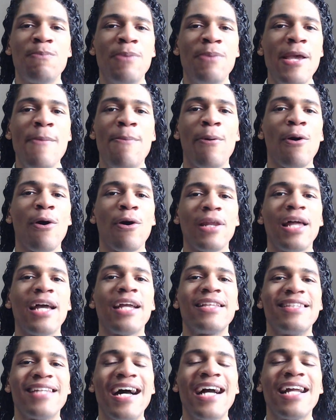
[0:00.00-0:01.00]
people are like
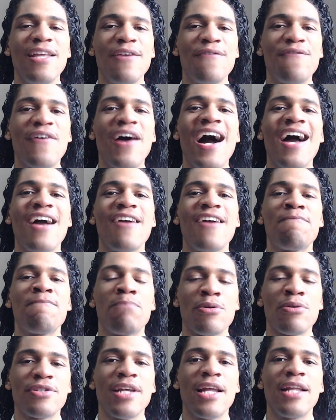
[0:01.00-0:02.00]

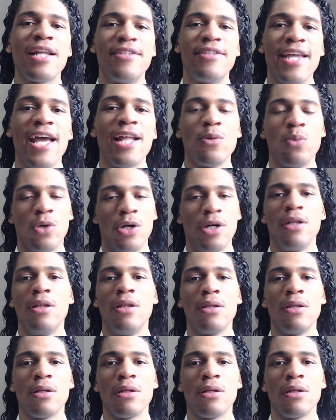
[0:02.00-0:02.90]
95% deadwood.